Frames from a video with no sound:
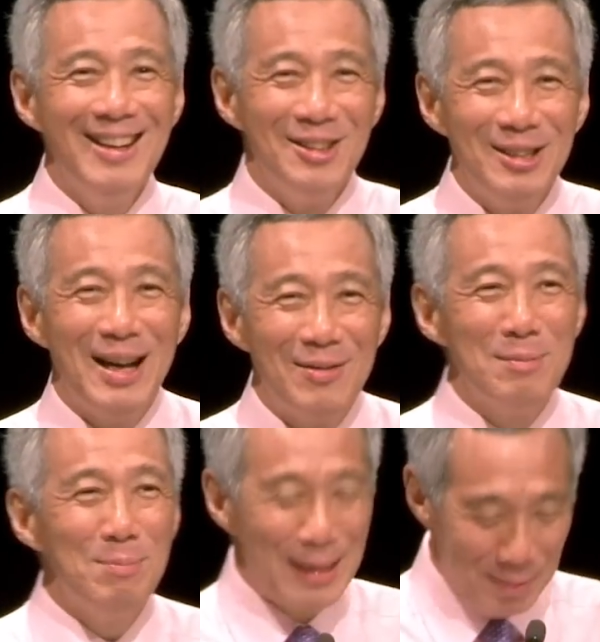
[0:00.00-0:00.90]
You don't have
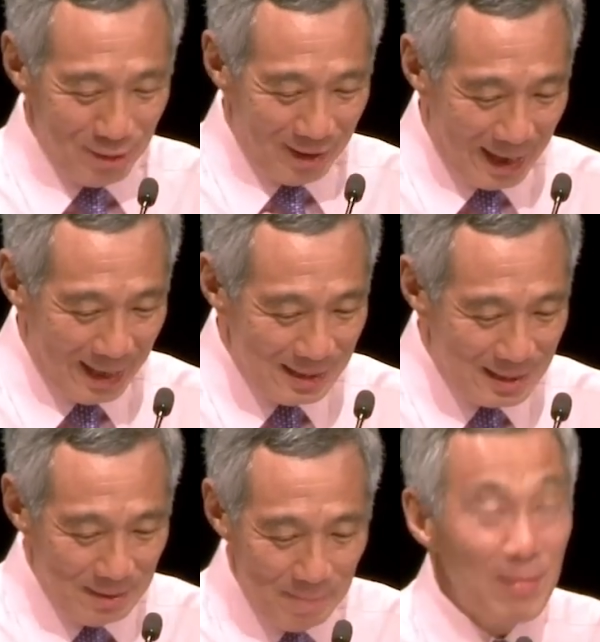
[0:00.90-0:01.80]
to put up your
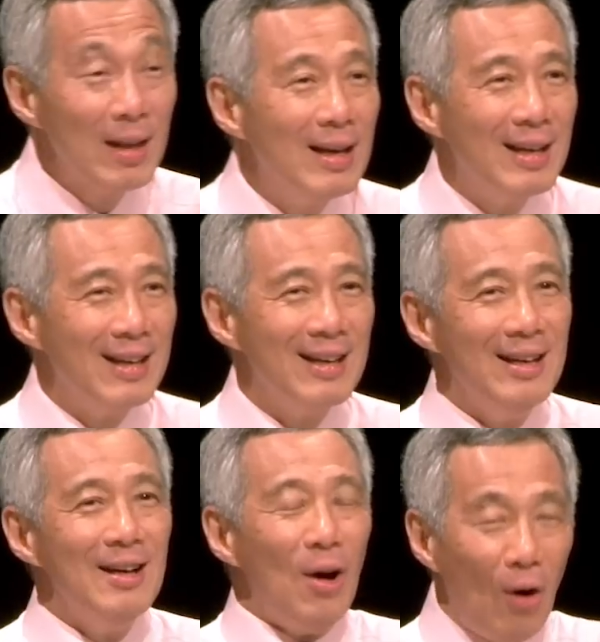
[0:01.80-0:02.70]
hands.
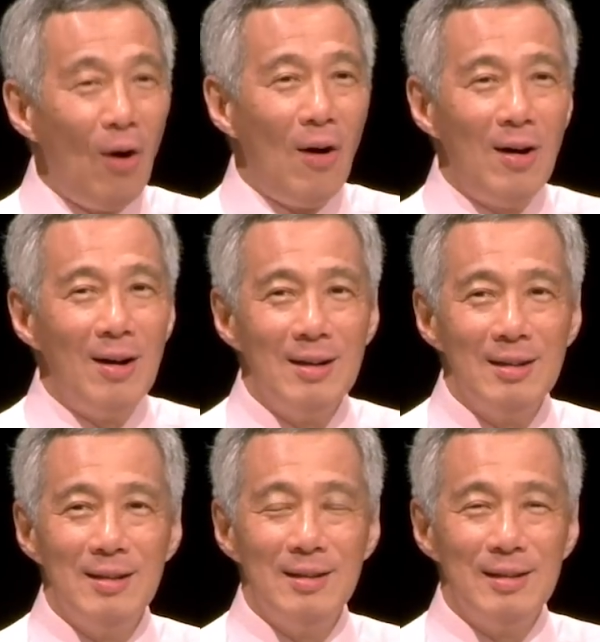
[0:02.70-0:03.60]

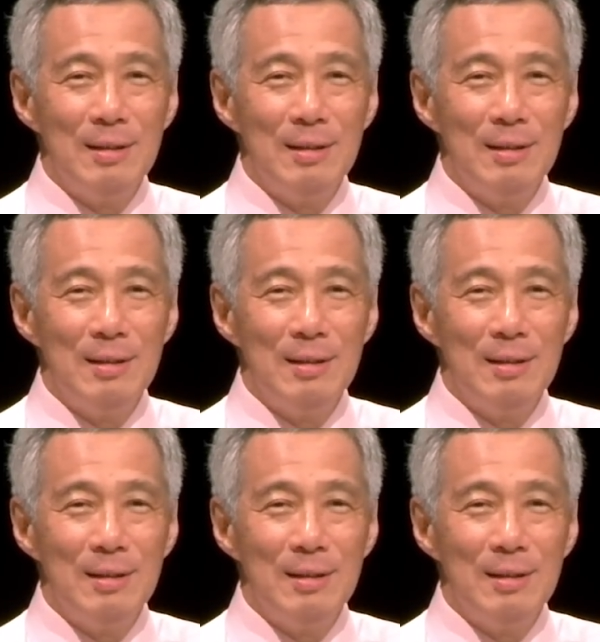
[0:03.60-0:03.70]
Or